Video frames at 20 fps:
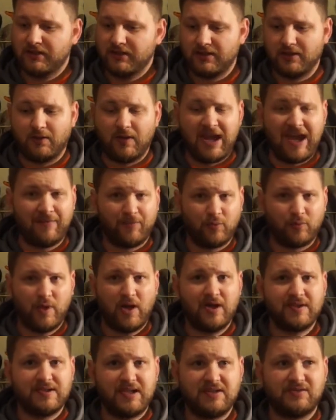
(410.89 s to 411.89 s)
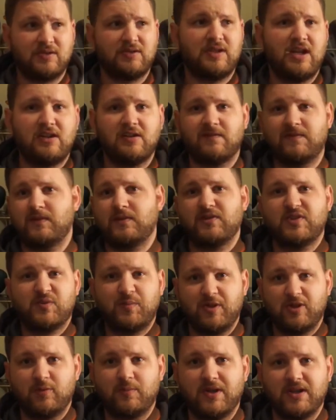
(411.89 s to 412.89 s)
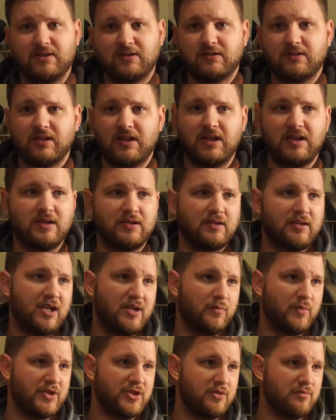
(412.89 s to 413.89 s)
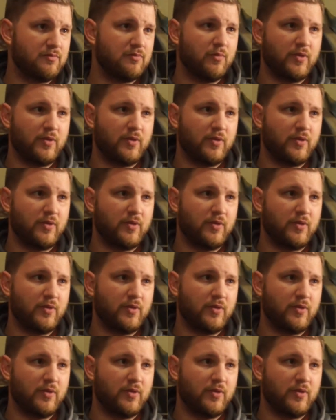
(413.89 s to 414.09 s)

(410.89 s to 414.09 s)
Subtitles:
you know, have a rod designated for a spinnerbait. And when